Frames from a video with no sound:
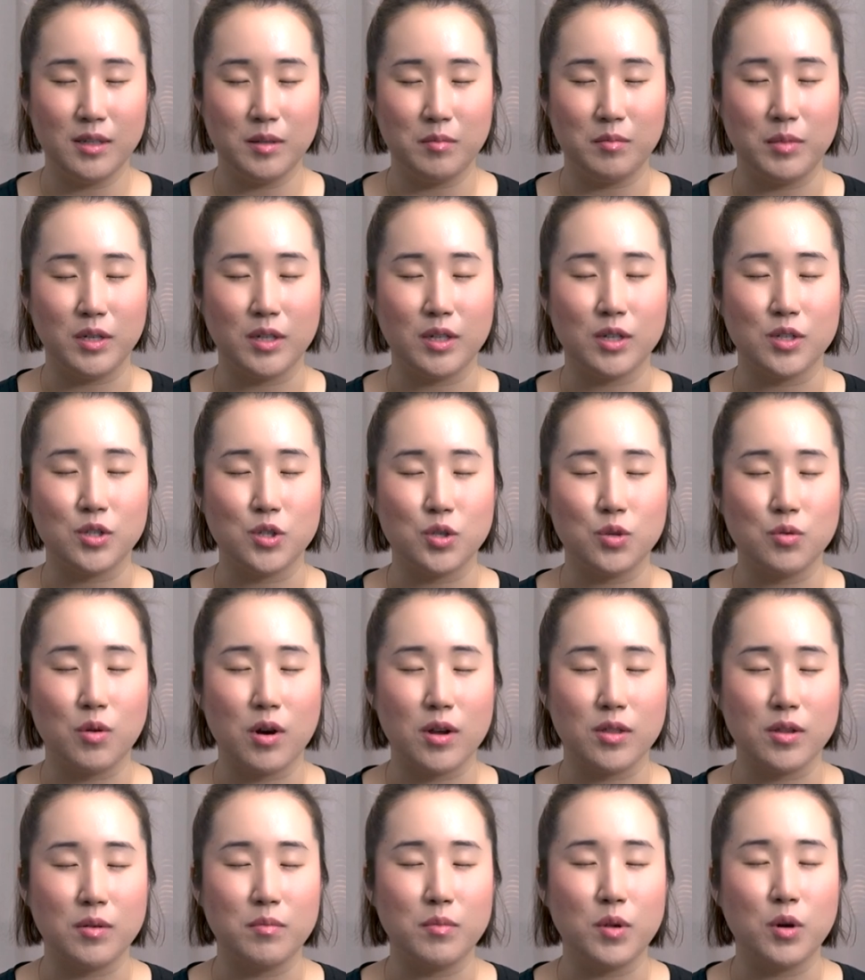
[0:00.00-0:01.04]
because you are
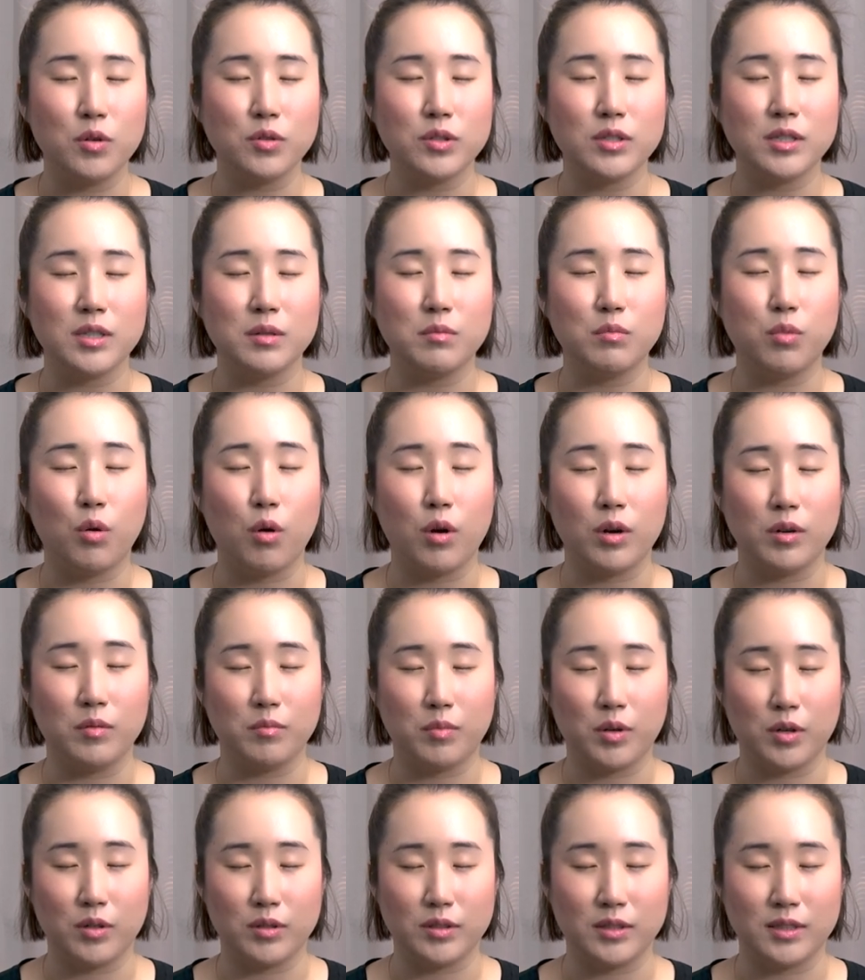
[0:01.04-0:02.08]
the most important
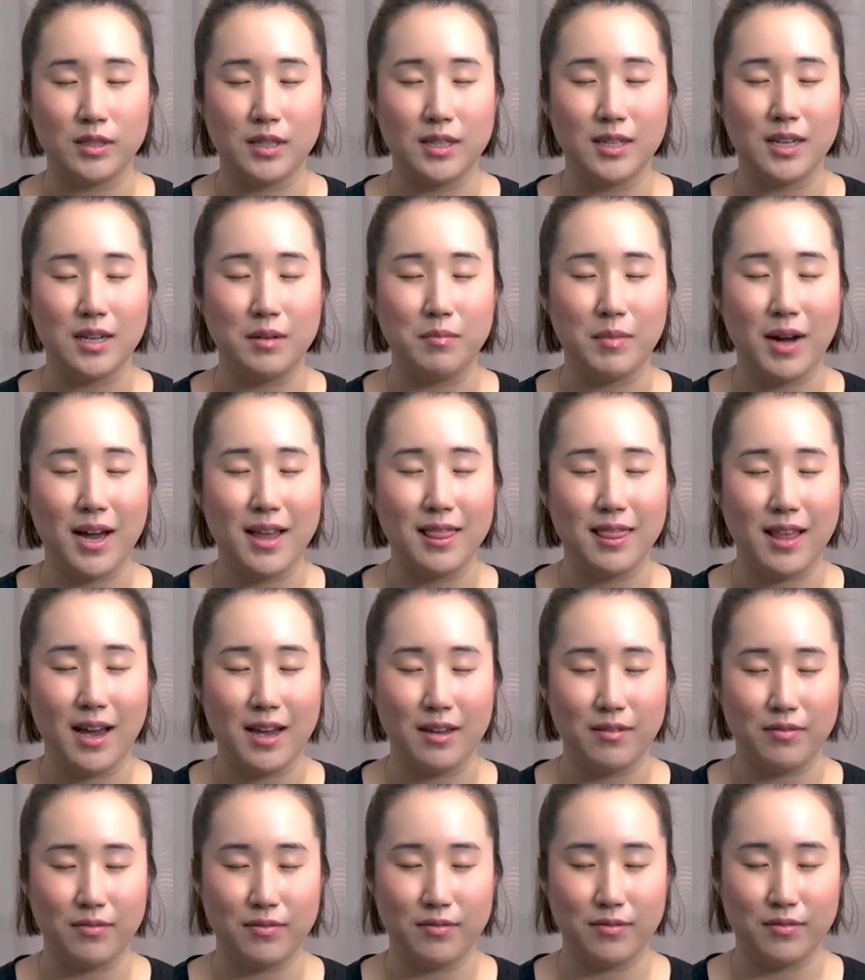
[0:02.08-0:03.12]
person in my
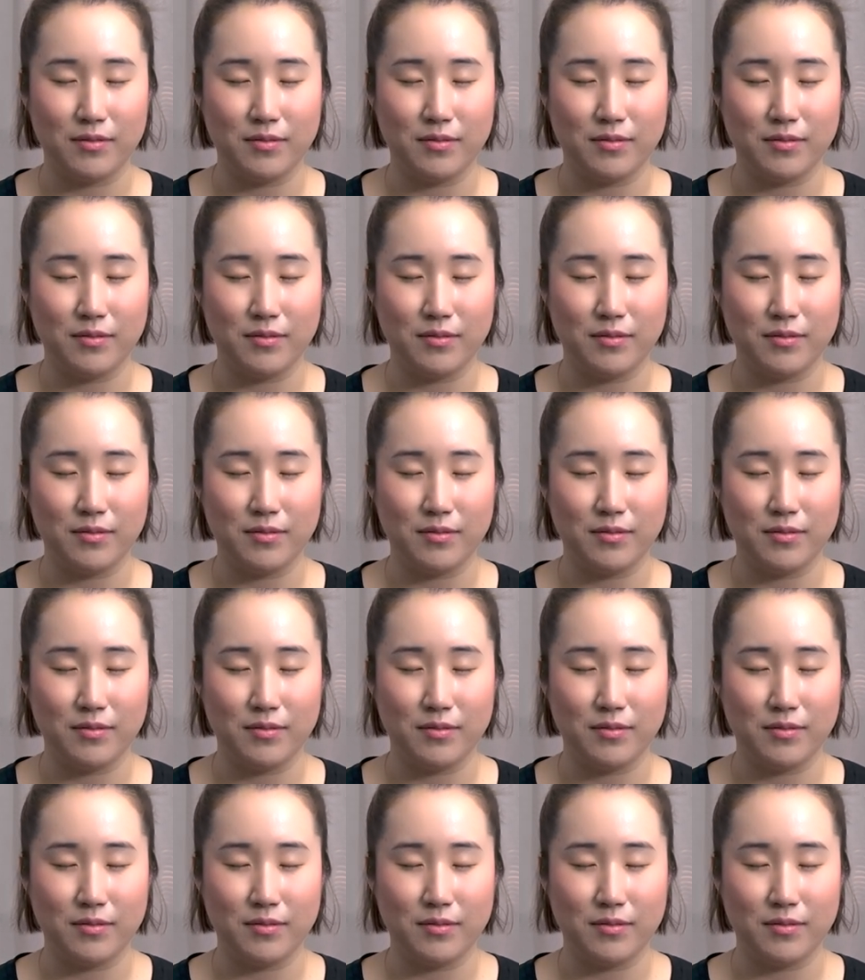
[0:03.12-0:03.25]
life.